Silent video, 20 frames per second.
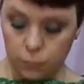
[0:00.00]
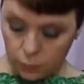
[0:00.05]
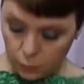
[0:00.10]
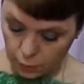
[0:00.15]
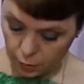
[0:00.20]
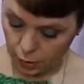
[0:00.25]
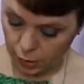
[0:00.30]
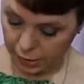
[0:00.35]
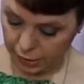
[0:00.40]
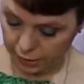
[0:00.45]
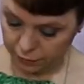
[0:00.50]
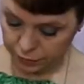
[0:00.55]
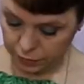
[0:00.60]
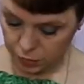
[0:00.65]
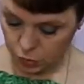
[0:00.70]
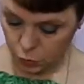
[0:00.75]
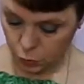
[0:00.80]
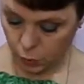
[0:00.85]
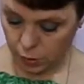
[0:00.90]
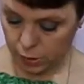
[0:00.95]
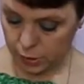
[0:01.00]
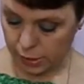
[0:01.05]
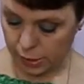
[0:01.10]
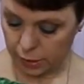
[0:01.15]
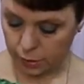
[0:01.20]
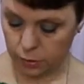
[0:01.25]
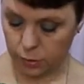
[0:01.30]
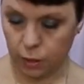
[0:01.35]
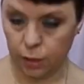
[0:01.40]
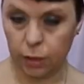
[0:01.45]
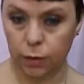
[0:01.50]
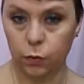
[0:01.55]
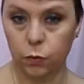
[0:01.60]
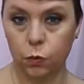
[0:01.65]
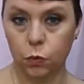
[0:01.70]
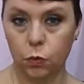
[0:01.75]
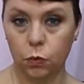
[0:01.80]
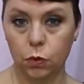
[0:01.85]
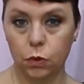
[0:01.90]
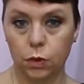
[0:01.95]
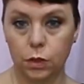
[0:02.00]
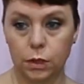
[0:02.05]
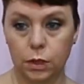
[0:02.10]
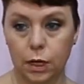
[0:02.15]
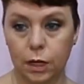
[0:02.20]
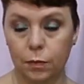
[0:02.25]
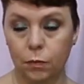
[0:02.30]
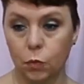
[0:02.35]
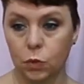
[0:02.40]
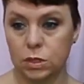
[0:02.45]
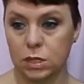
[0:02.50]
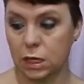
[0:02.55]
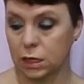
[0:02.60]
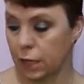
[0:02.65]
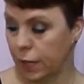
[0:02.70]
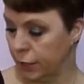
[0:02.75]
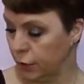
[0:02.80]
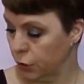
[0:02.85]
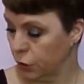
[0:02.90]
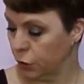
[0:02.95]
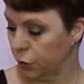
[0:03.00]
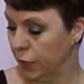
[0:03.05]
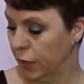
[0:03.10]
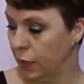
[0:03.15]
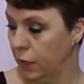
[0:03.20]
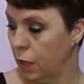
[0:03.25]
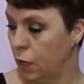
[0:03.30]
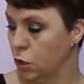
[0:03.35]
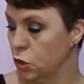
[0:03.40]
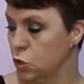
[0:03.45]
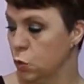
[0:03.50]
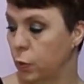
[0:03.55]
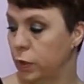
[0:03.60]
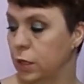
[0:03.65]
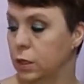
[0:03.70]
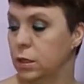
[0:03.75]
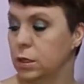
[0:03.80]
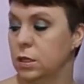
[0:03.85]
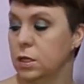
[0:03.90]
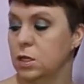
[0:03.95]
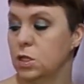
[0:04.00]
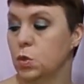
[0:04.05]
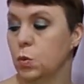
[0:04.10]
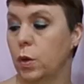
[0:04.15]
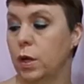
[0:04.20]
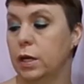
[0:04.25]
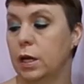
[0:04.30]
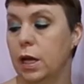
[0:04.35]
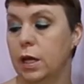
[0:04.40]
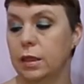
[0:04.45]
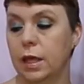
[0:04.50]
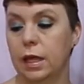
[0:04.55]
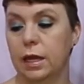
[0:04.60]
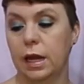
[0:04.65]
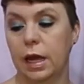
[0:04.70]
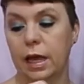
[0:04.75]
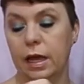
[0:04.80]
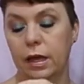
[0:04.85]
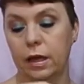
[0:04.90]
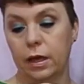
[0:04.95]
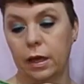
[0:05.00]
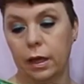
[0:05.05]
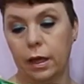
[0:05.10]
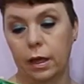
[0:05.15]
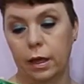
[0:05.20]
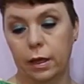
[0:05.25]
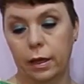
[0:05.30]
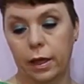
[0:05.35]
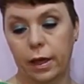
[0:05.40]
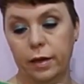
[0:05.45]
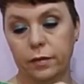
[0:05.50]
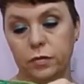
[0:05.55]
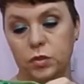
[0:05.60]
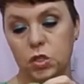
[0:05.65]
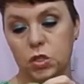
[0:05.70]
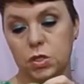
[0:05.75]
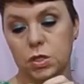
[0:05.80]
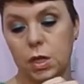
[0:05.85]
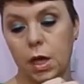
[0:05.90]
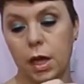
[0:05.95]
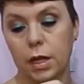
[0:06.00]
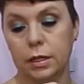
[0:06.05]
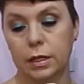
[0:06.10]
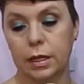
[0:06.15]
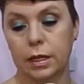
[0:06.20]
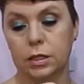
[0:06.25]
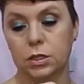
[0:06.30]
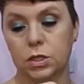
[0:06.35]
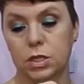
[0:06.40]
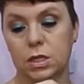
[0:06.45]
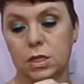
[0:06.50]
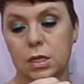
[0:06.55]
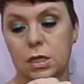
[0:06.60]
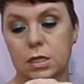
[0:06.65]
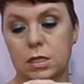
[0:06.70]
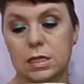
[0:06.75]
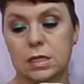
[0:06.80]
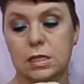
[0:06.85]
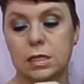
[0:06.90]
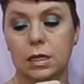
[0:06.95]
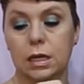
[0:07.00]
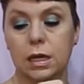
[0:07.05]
I have this one that was a lighter green, then it's went into this one, and then I have just gotten into this,